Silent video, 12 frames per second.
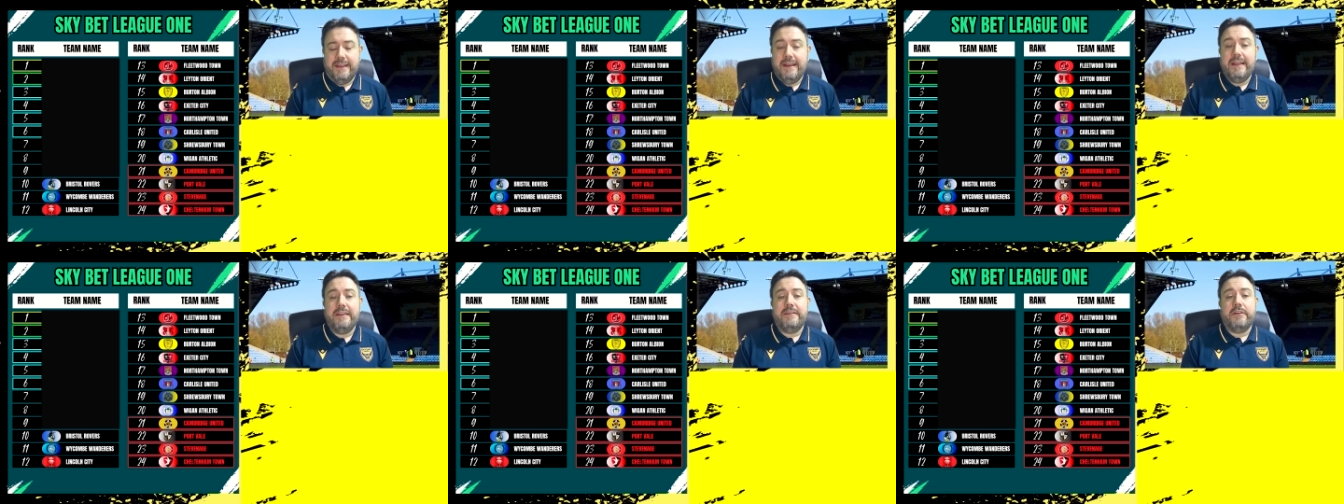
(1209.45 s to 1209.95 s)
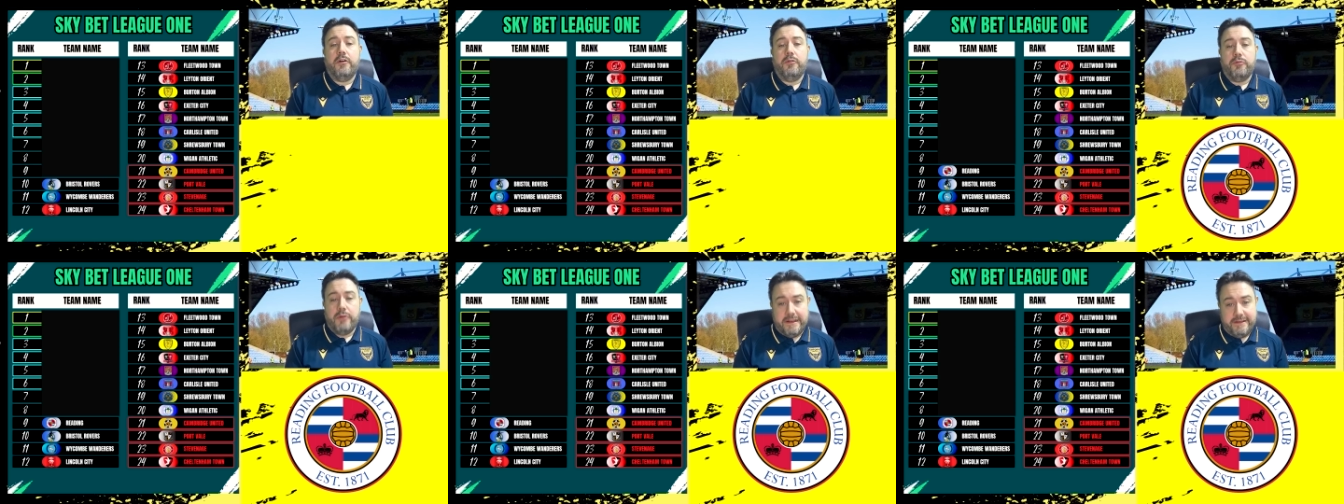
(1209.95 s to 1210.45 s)
It is
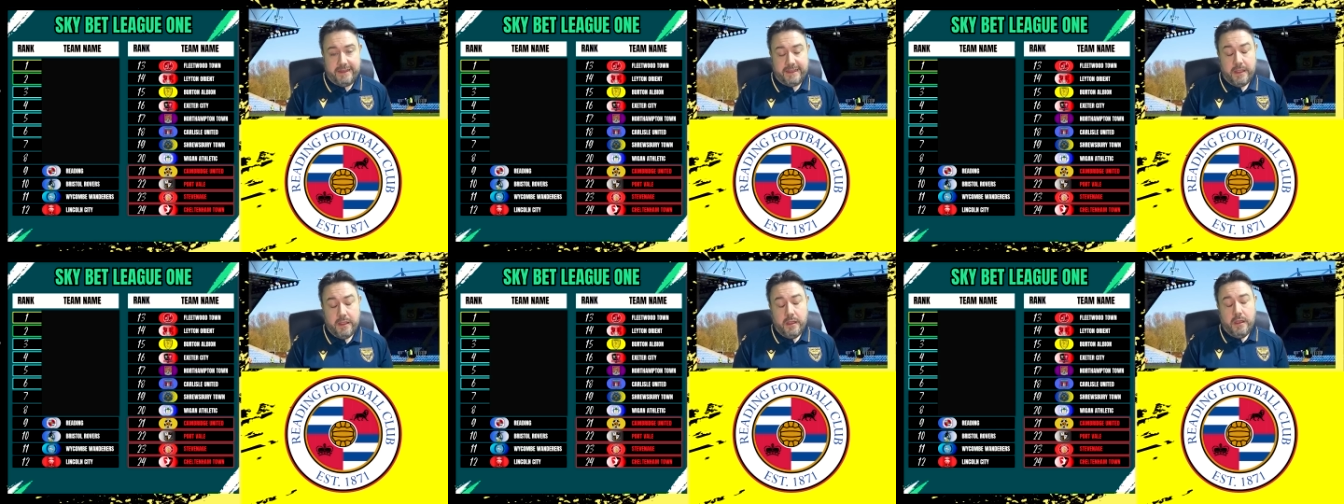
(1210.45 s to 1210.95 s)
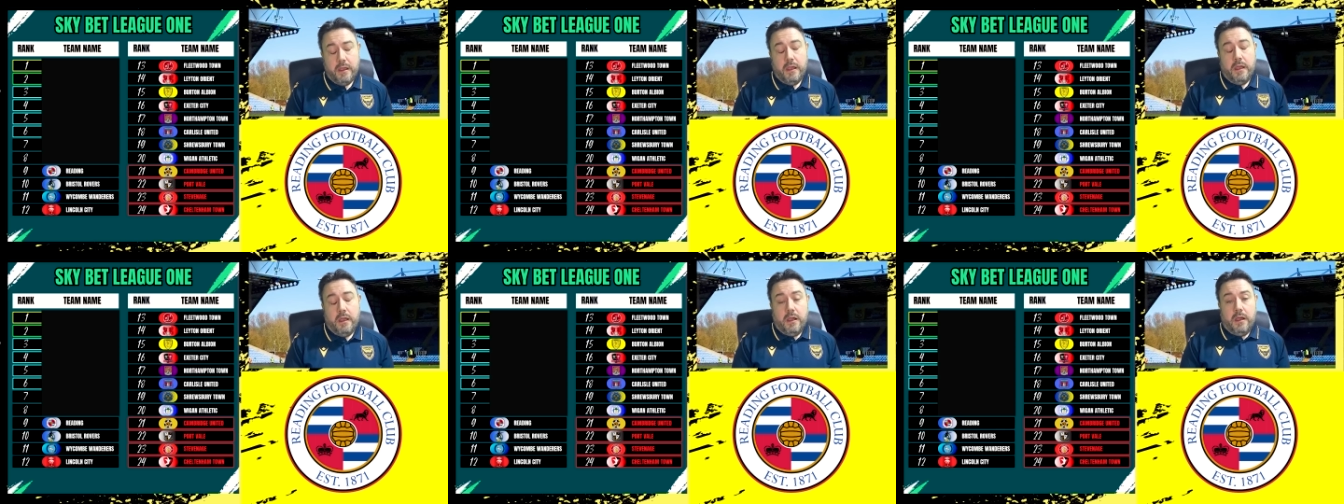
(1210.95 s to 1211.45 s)
Reading.
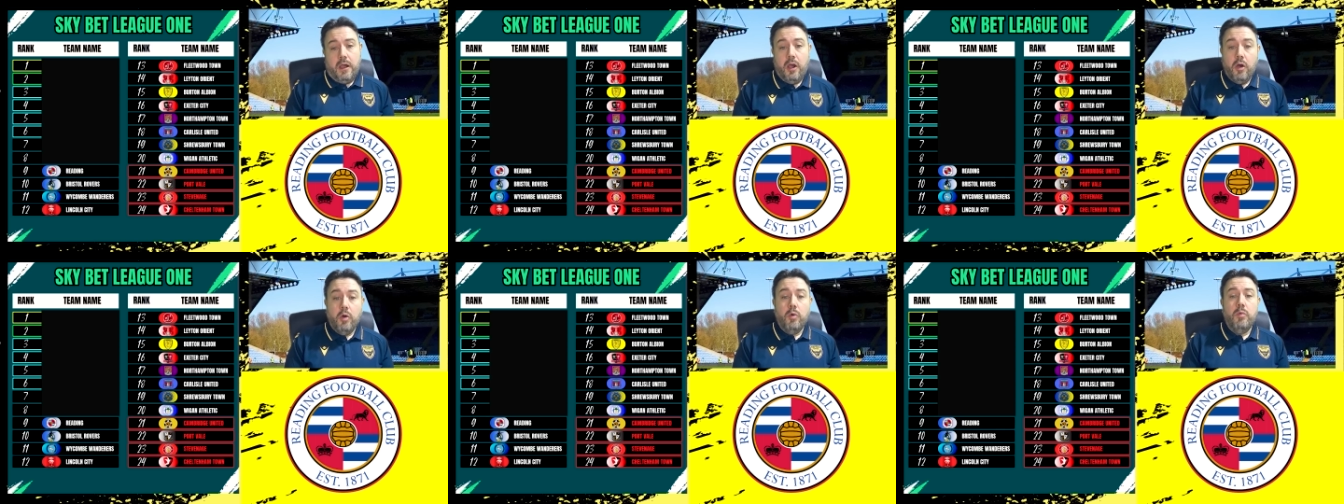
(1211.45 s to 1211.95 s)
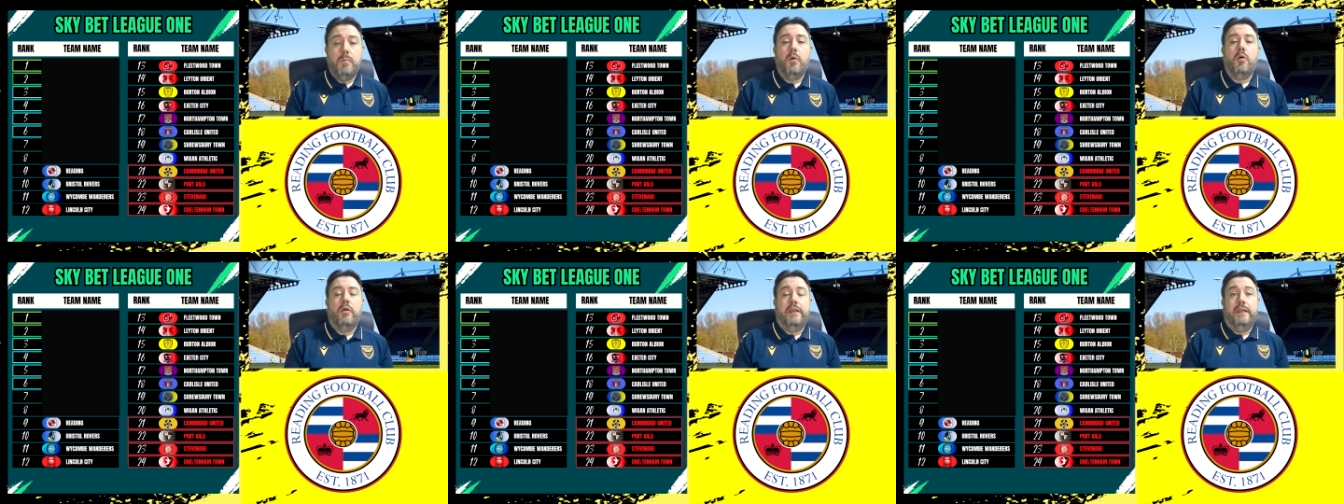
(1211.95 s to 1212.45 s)
Oh
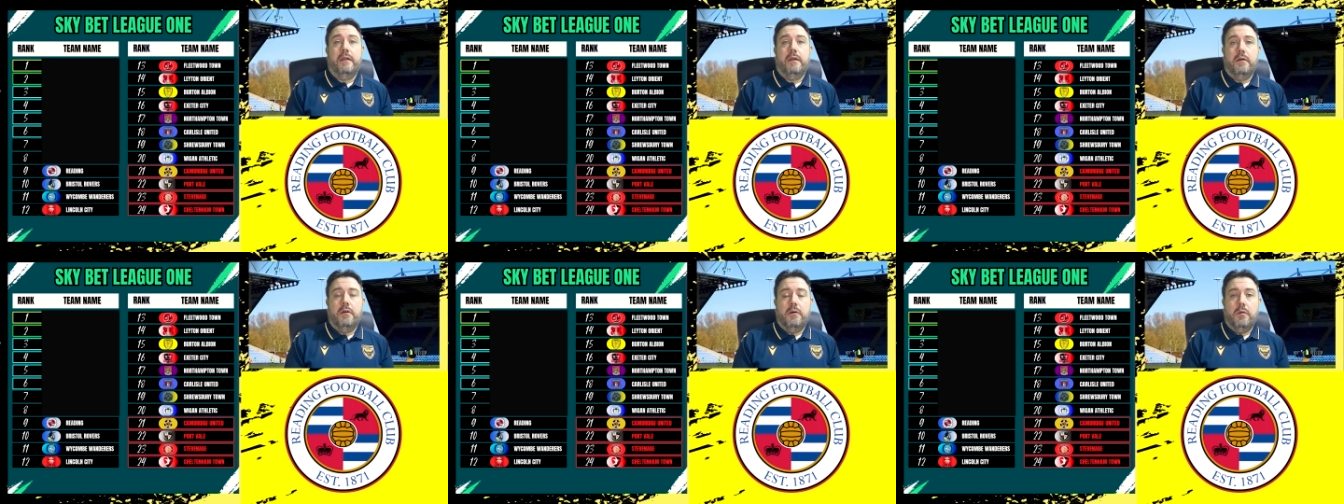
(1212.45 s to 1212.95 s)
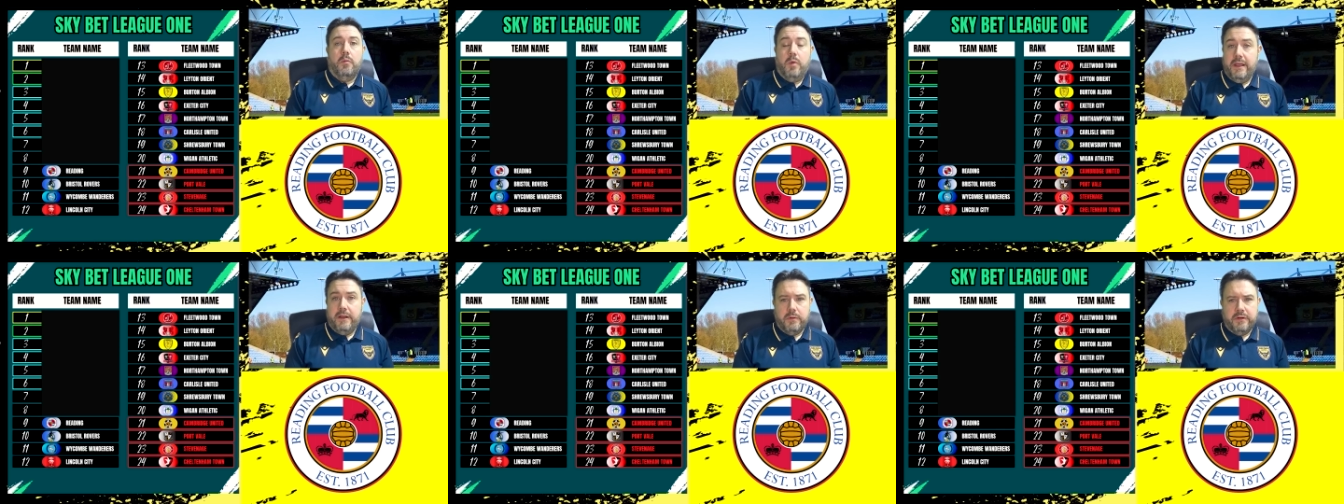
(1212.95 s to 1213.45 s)
boy,
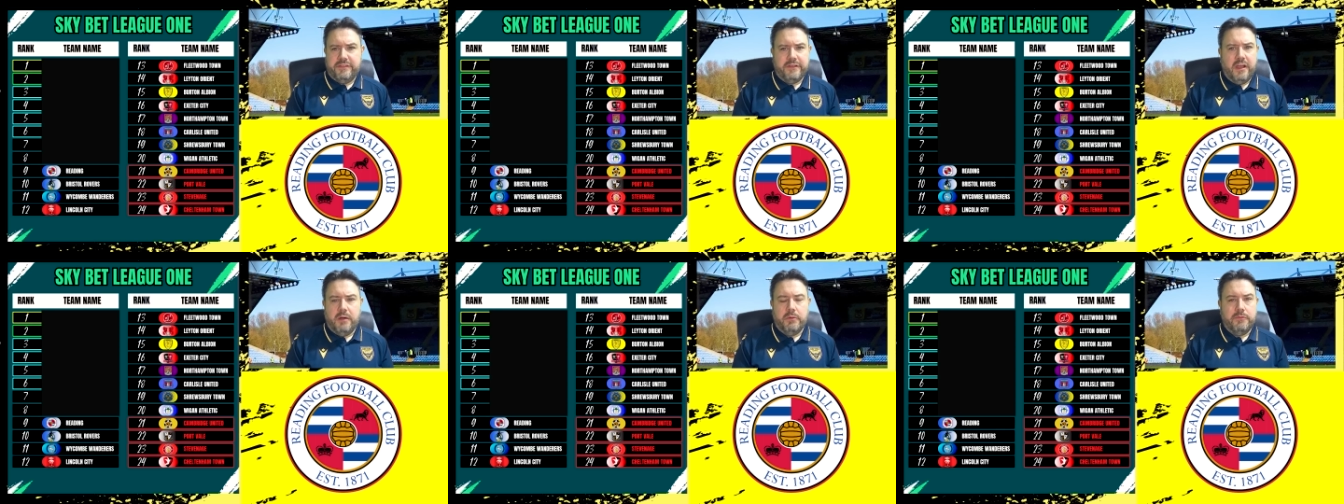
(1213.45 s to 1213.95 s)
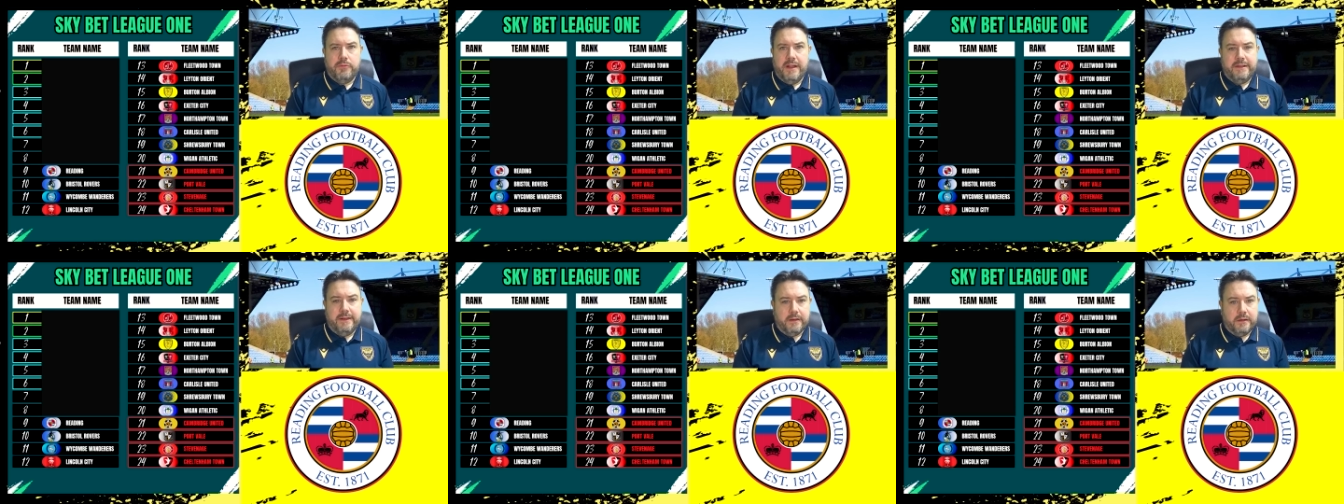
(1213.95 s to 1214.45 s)
where do I start with Reading?